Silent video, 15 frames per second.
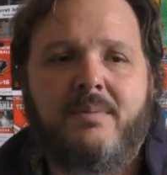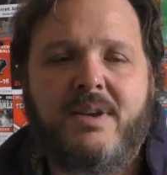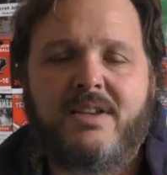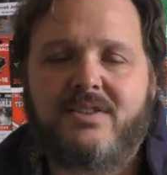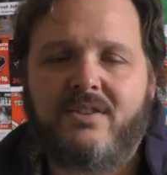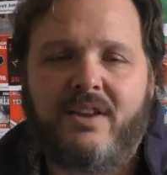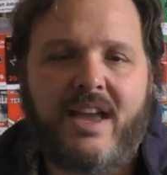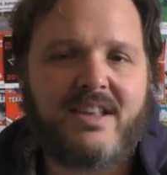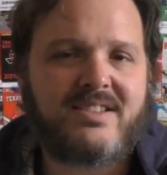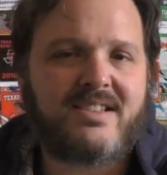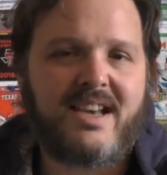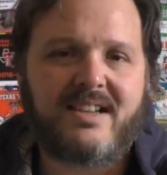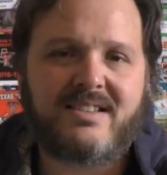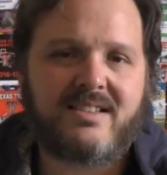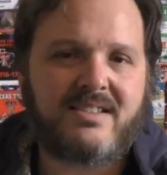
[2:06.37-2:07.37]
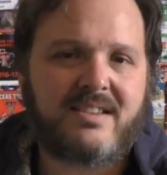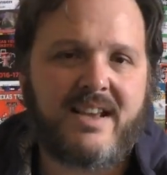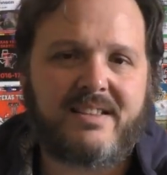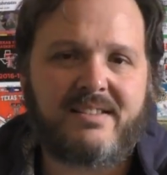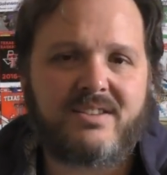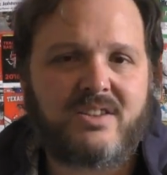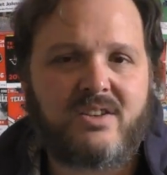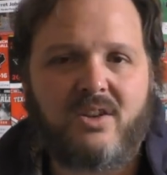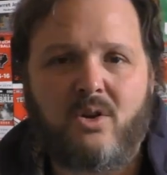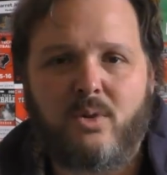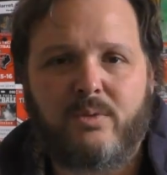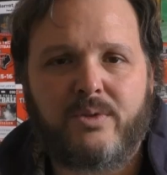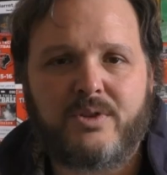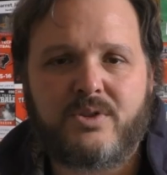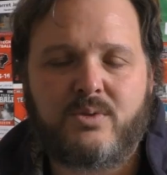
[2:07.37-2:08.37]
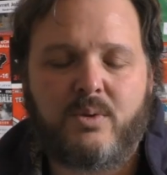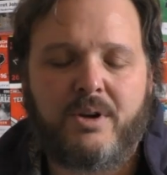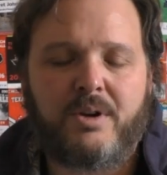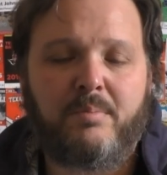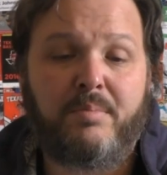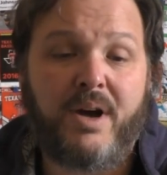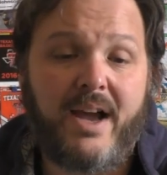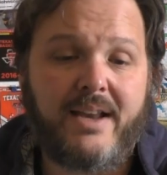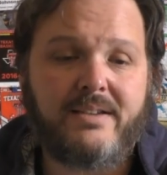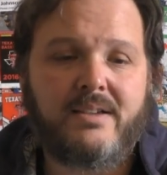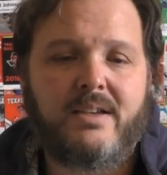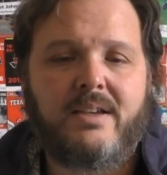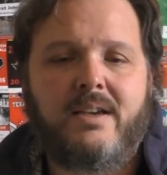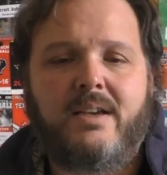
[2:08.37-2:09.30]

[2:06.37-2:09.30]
He still has Texas Tech listed all over his Twitter, but